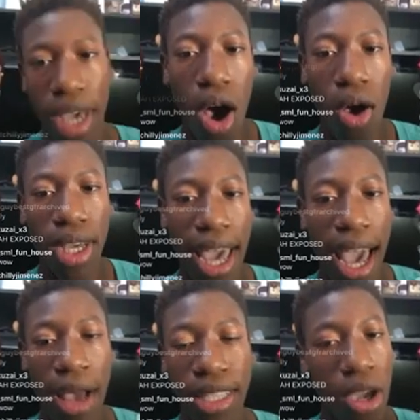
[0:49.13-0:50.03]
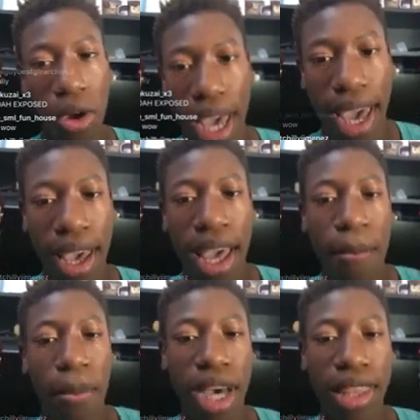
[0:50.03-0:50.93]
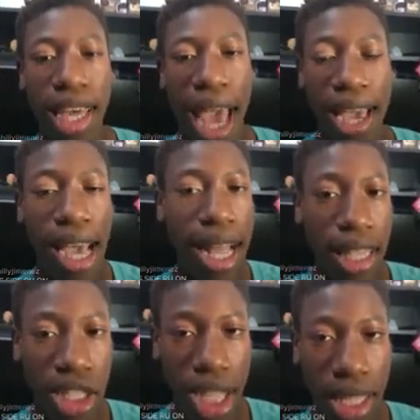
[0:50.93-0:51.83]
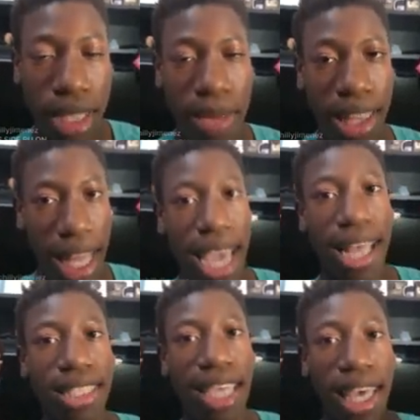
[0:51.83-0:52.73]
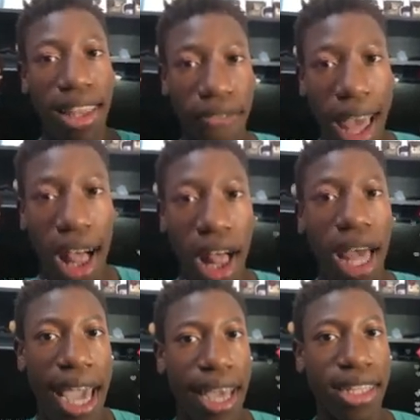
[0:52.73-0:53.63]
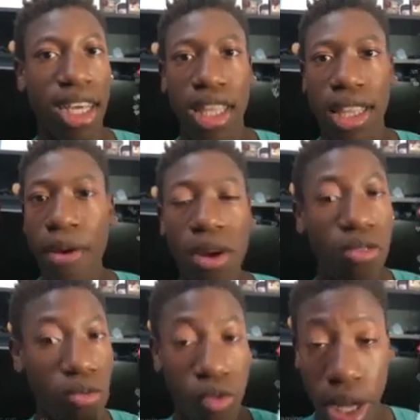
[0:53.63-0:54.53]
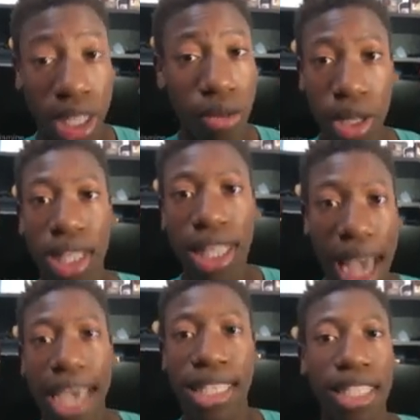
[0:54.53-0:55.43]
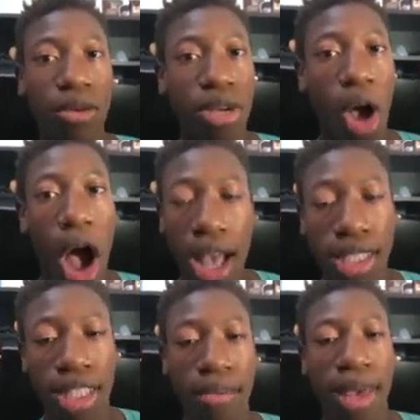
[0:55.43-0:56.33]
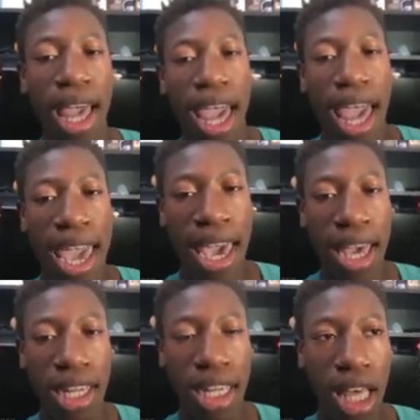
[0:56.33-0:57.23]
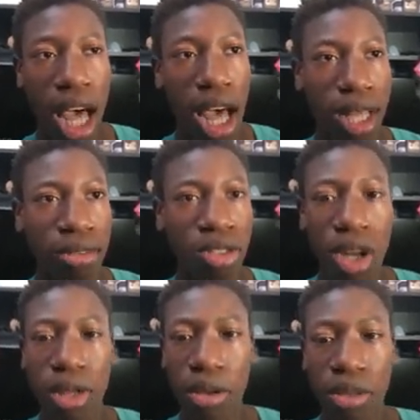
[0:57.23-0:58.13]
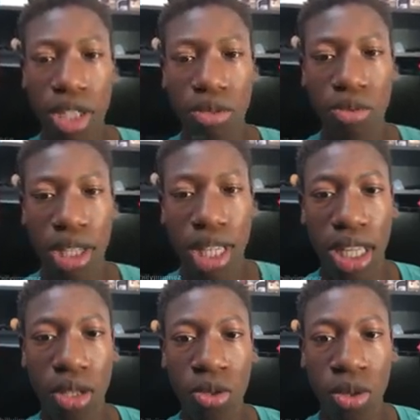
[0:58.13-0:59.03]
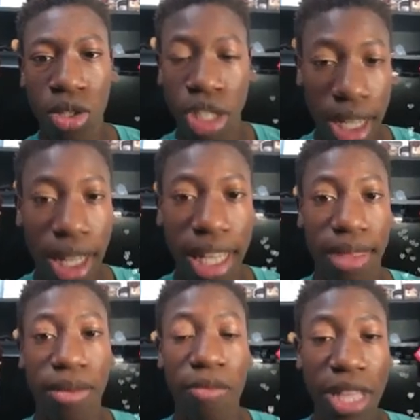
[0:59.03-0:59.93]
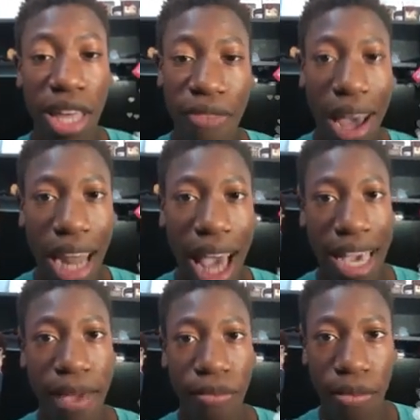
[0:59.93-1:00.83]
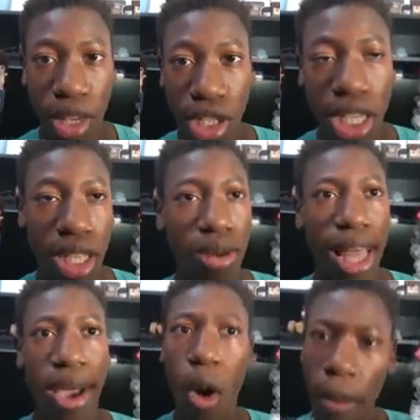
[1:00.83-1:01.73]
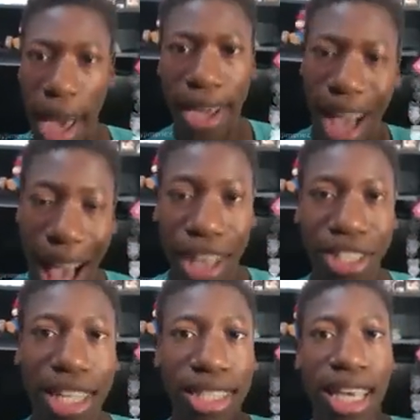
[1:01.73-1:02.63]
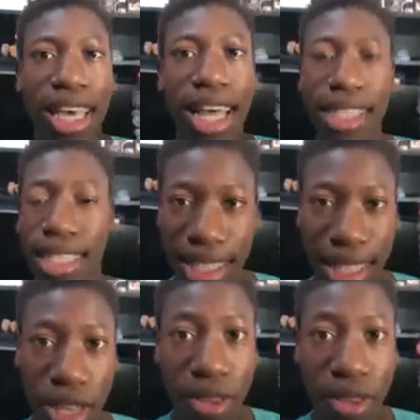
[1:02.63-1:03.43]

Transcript: Okay, I was like, okay. But then I got the chance to meet Lance and Lavelle, and they were really, really nice. They were awesome. And, they were just really chill. And when they found out I came from Michigan, they were like, "Oh my gosh, that's insane.